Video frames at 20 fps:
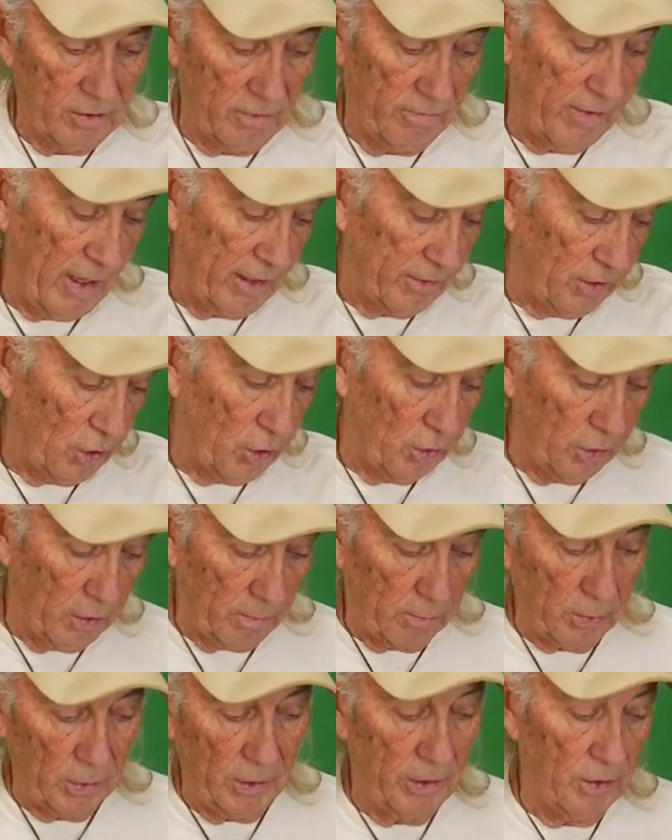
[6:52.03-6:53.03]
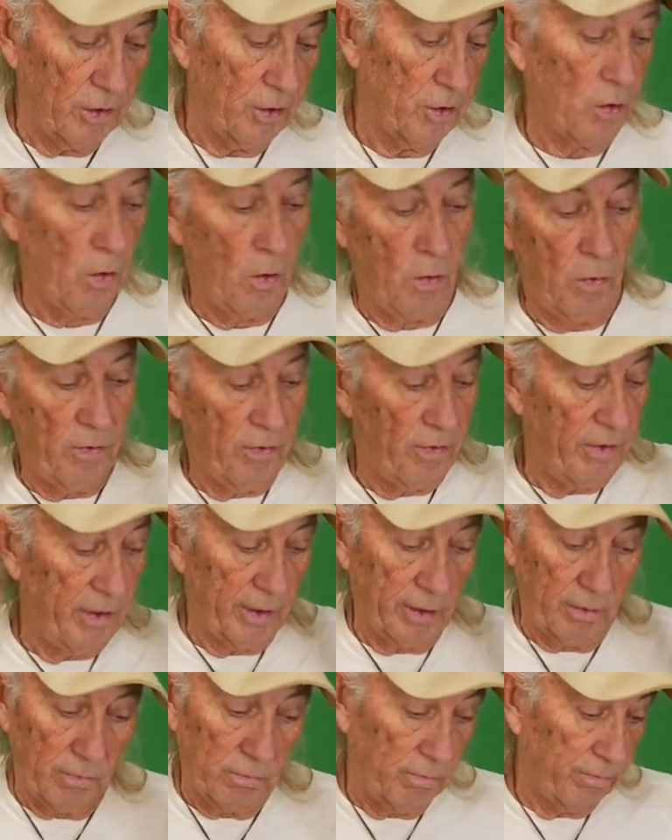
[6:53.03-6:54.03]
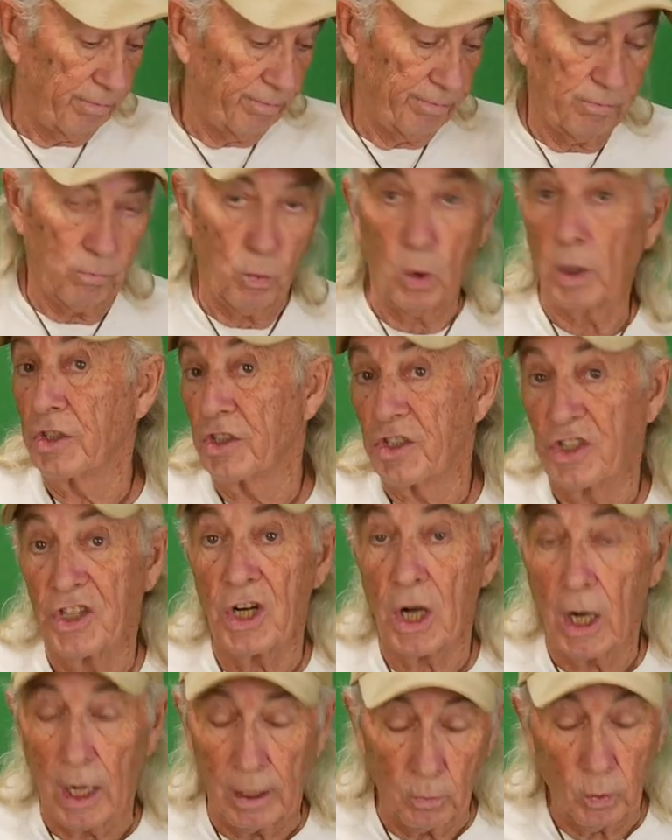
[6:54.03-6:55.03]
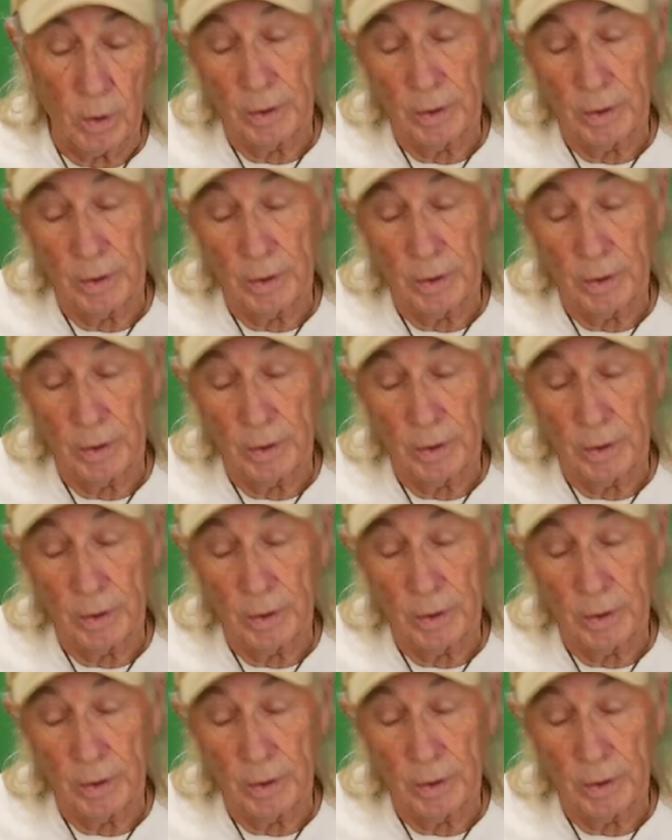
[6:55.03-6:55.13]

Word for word: In fact, it could have printed this whole thing in one shot,